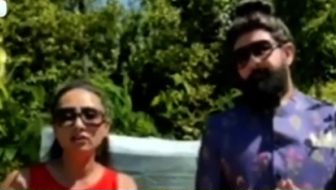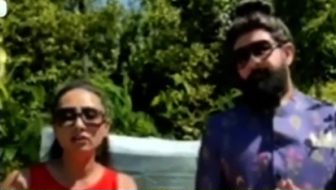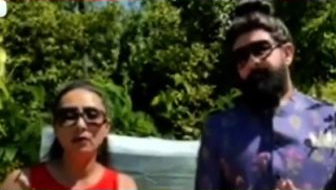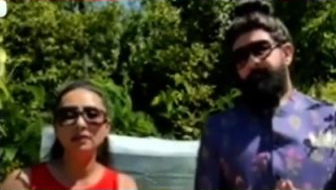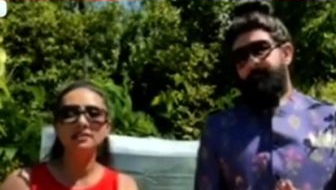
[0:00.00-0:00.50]

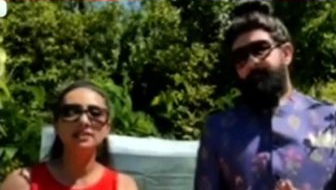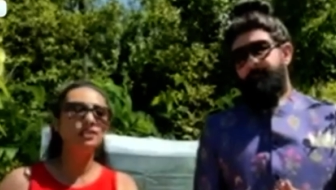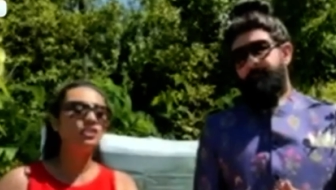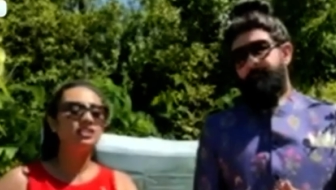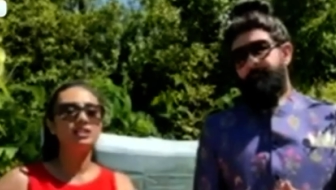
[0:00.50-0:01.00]
Speaker 1: growing is, and
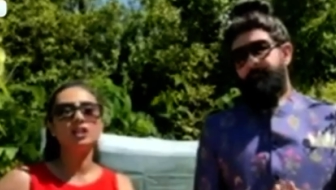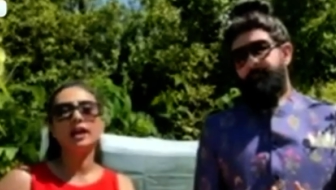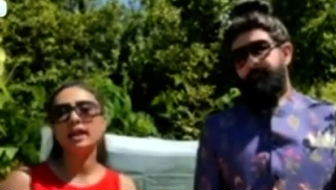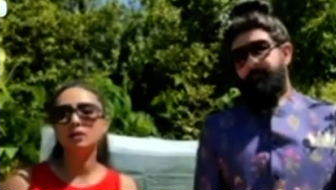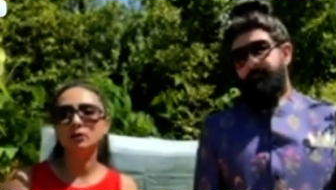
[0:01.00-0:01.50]
they're still
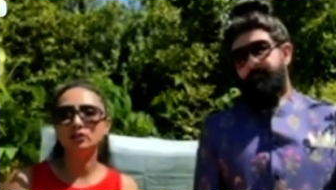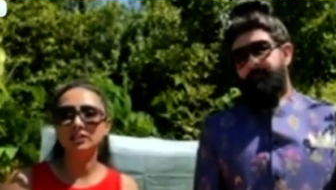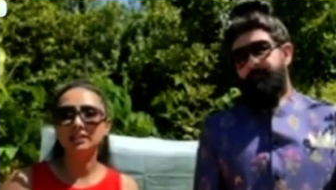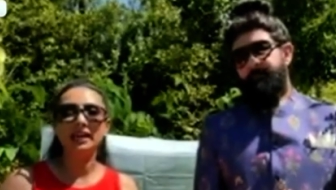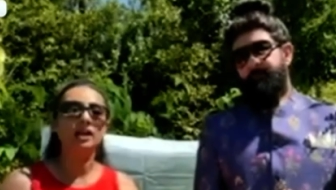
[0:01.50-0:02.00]
able
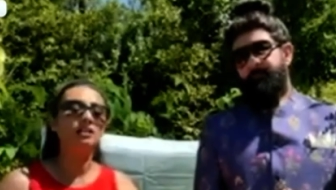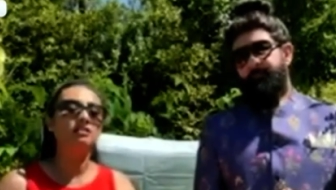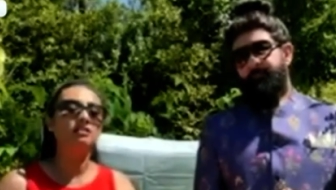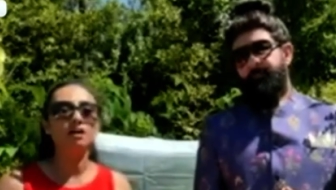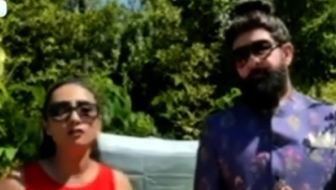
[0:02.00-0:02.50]
to get a
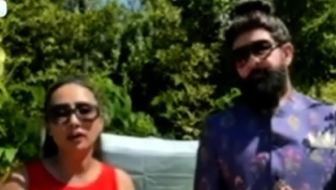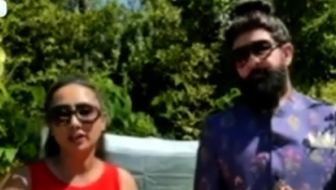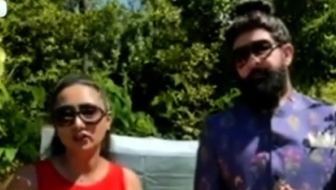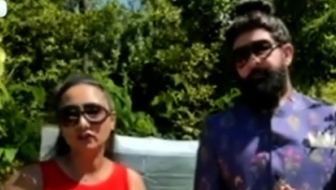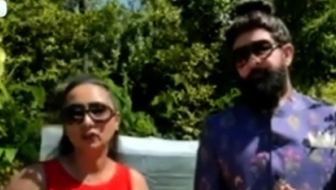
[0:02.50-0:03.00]
lot of
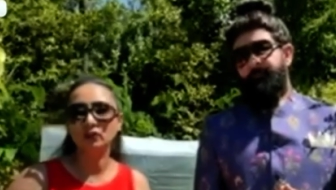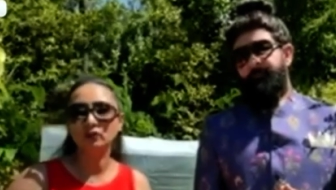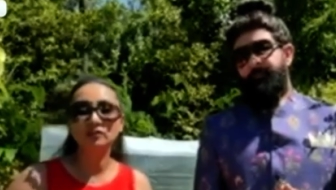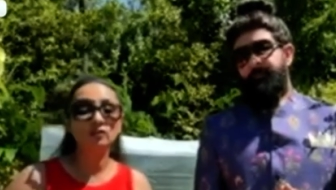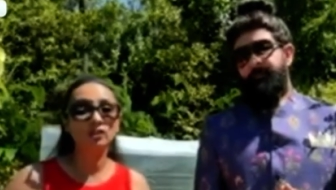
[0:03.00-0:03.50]
fresh
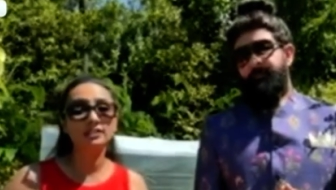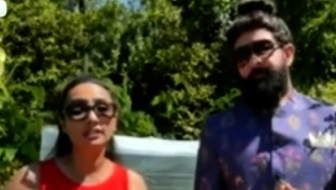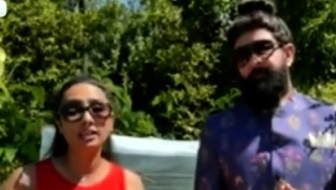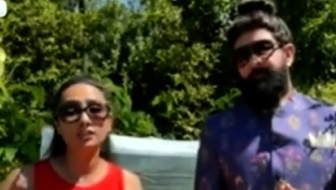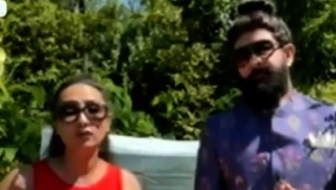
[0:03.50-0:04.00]
fruits,
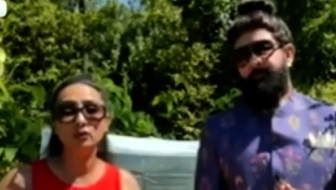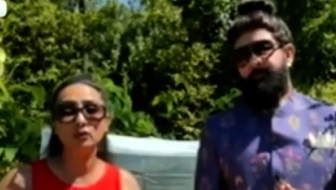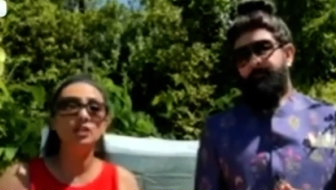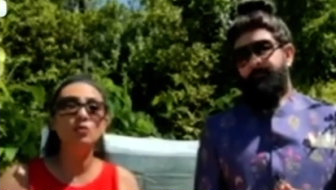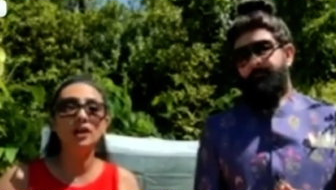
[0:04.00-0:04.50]
full-size
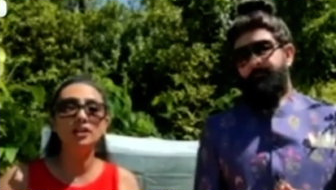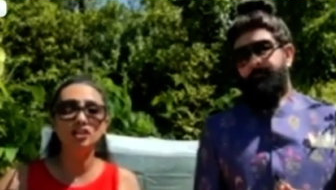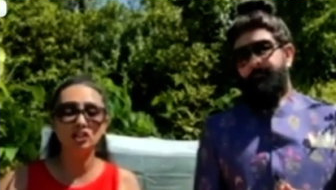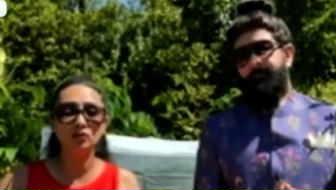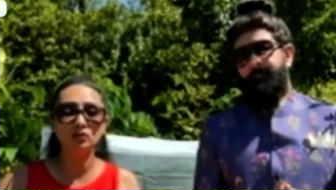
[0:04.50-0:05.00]
fruits, in one
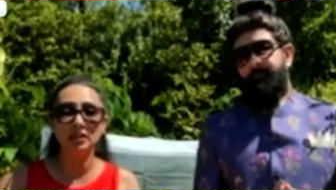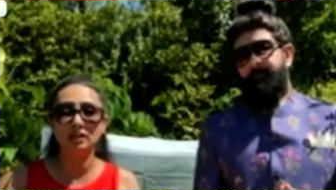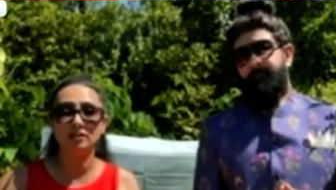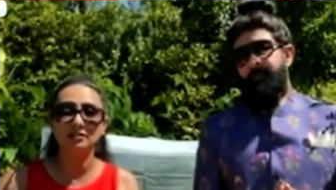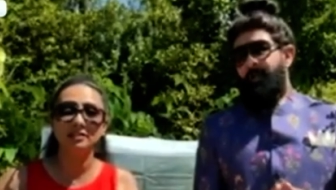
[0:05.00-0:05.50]
to two
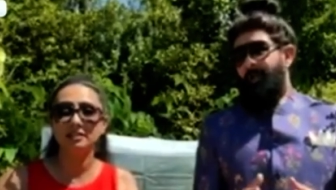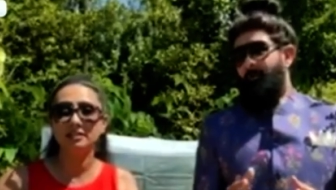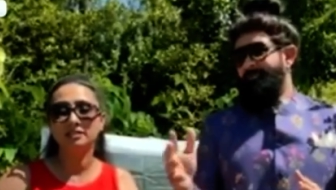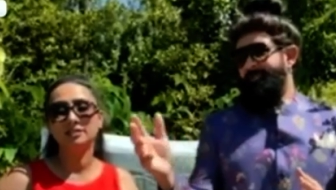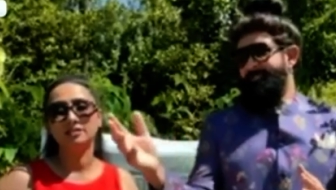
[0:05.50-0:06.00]
years.
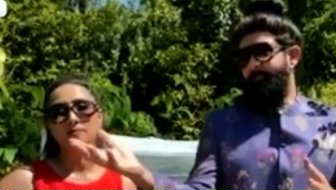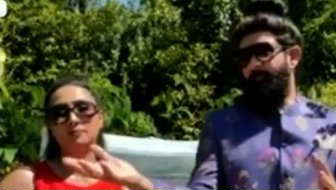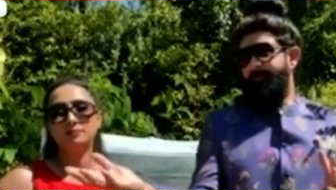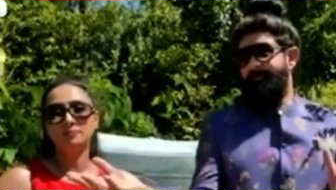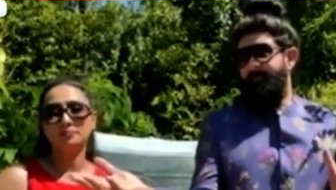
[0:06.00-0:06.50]
Speaker 2: And what's nice
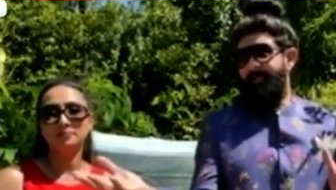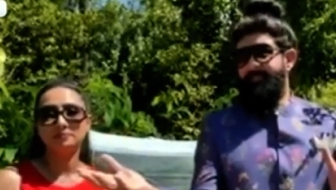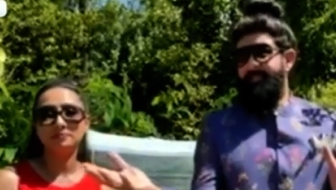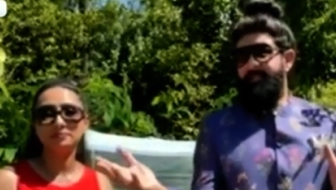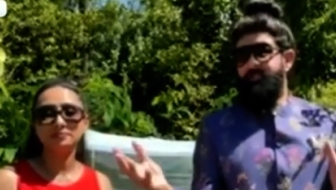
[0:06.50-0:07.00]
about these
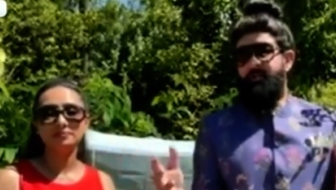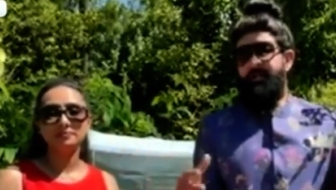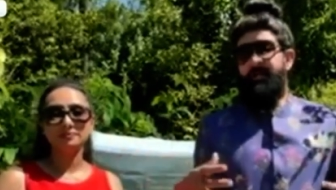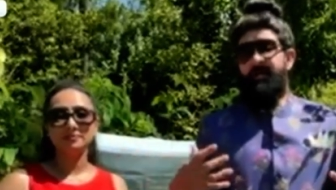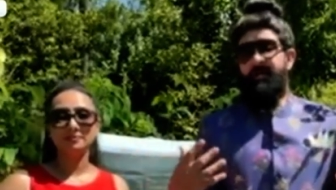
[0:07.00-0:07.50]
plants, they're actually
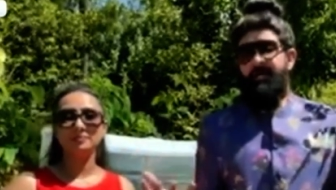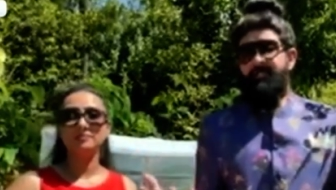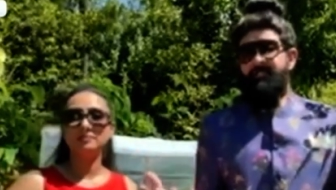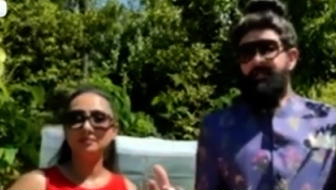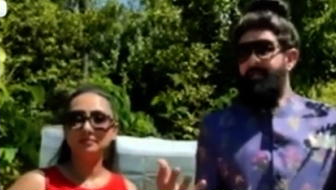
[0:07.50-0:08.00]
a
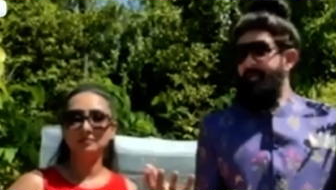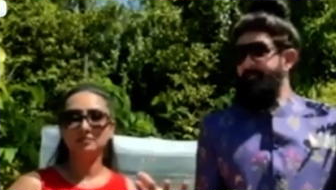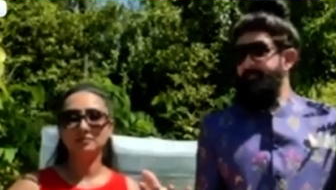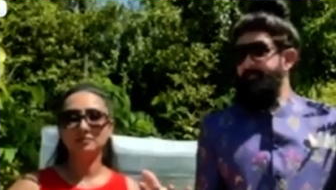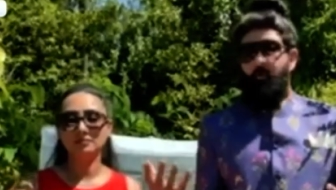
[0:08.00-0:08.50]
hedge
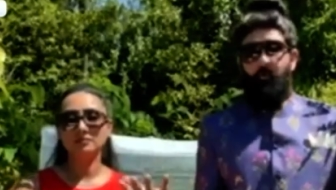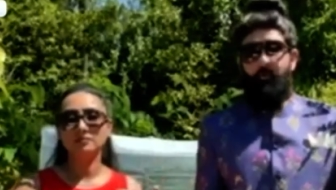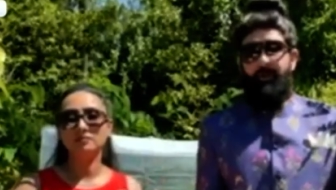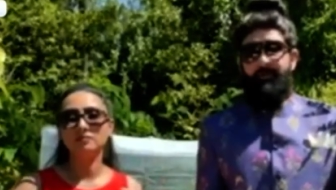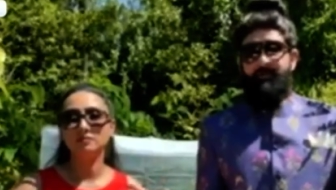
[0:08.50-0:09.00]
against the cold
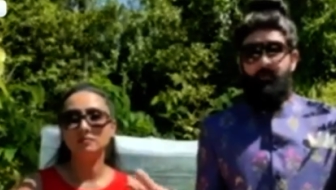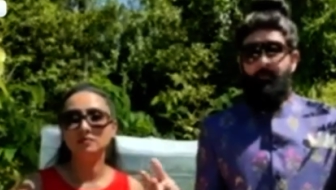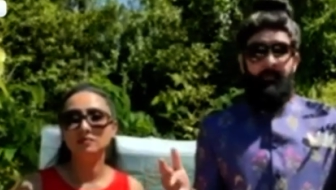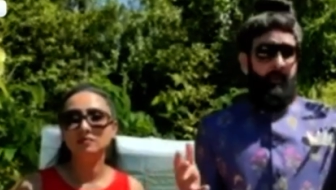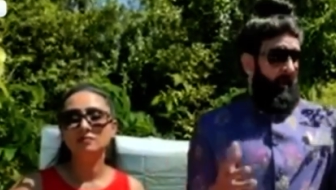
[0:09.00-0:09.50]
weather. So,
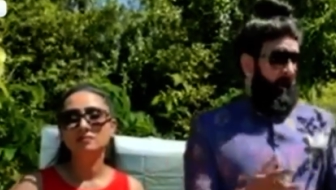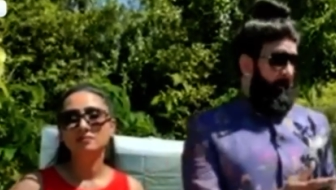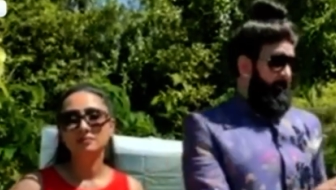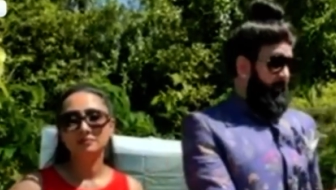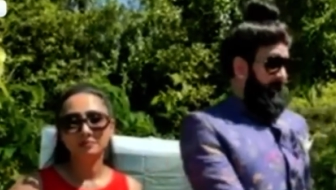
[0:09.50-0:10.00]

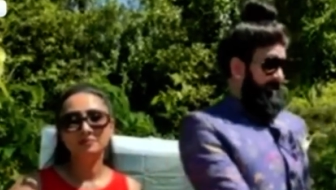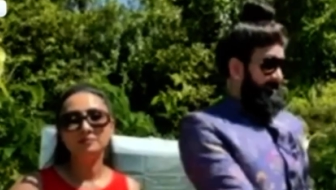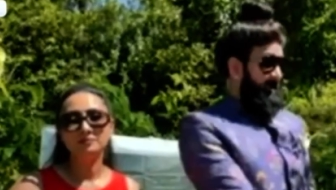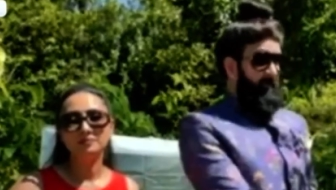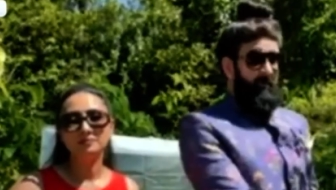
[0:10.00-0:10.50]
um, you know, they can
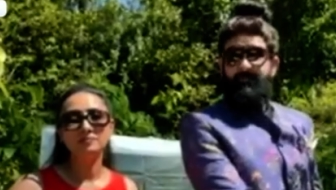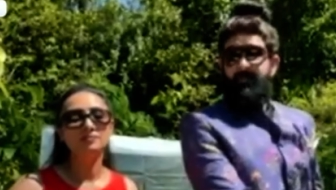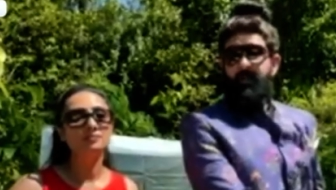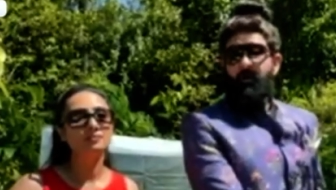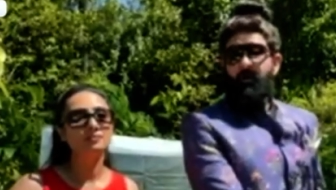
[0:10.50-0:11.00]
spend most of
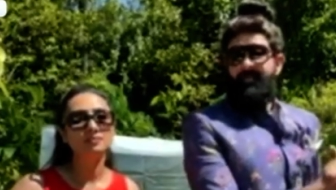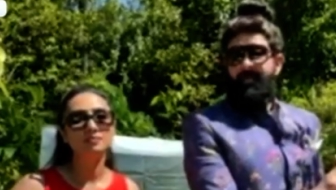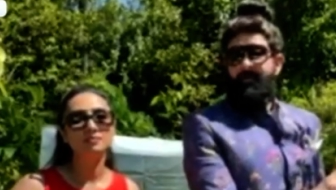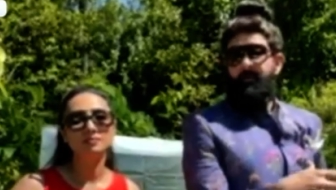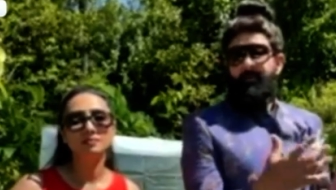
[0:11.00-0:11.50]
the year outside on a